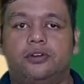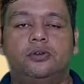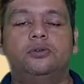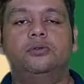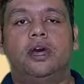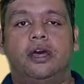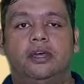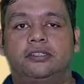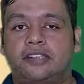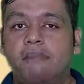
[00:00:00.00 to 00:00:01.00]

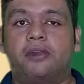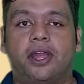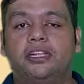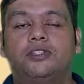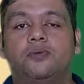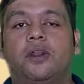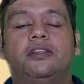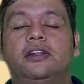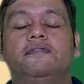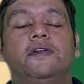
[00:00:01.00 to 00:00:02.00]
to summarize, what are
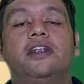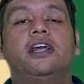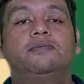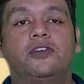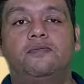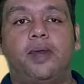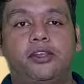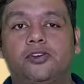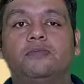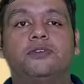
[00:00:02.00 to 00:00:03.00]
the different types of
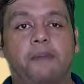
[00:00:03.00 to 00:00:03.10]
microbes?